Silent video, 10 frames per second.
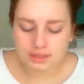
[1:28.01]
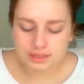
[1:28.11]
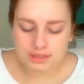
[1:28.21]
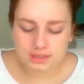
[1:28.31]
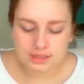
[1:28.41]

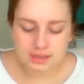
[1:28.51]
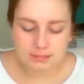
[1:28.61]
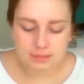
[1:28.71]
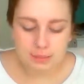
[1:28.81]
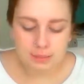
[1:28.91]
is
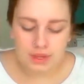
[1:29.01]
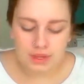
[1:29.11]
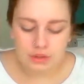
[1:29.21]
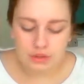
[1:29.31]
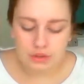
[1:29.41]
the
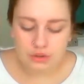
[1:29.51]
Maybelline New